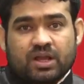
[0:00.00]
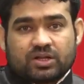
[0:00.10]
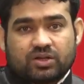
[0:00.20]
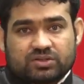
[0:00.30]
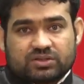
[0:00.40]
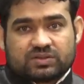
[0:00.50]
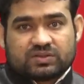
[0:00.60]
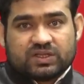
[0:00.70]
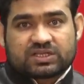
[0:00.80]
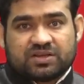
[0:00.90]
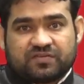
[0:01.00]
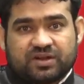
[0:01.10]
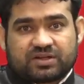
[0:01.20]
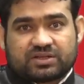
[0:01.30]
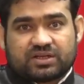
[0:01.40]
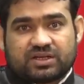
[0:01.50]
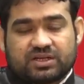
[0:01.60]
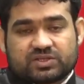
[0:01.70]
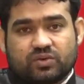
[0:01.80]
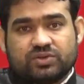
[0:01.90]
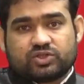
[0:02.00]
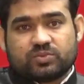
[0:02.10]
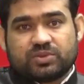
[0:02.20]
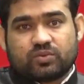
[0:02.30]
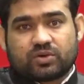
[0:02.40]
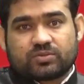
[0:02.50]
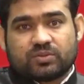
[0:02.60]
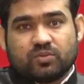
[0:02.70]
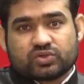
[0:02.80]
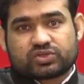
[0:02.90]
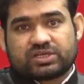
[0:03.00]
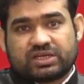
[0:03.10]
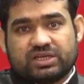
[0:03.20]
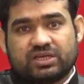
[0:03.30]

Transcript: Now this in fact uh, is going to be one of the most key